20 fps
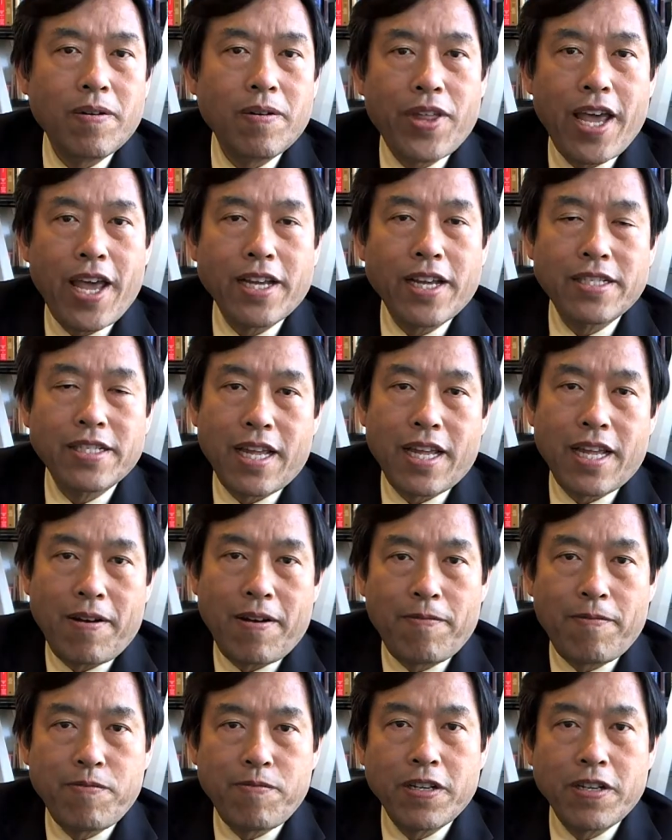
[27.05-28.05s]
thanks.
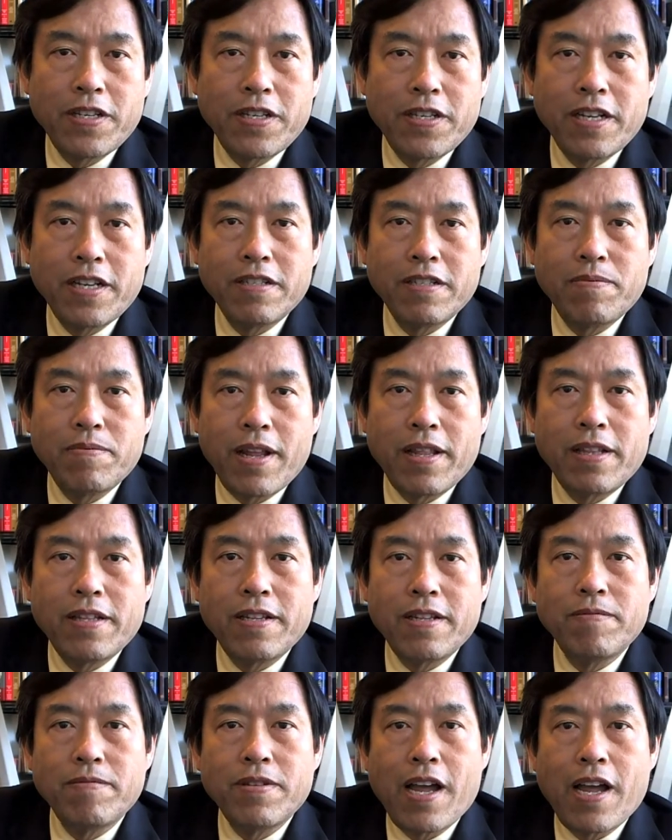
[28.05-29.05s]
Appreciate you spending
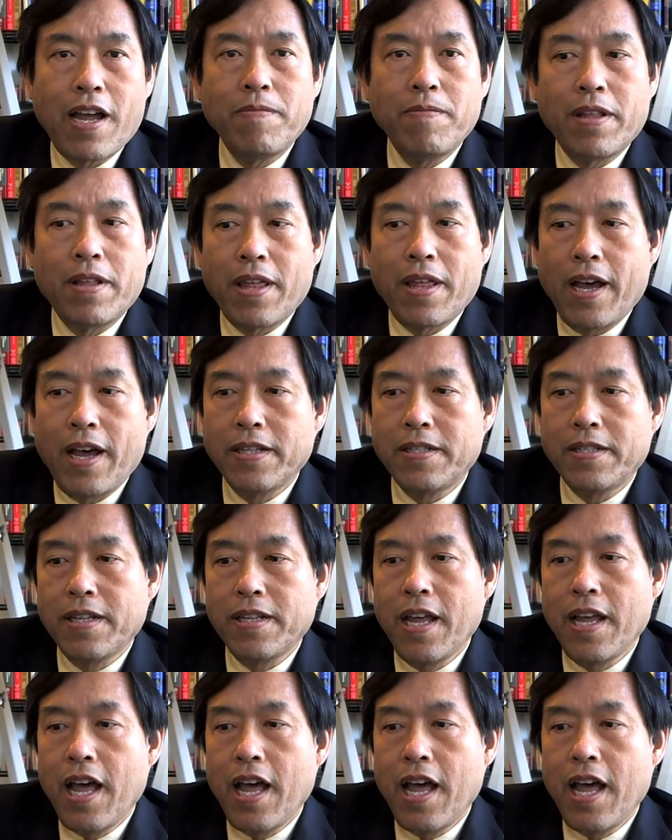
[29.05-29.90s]
some time with us.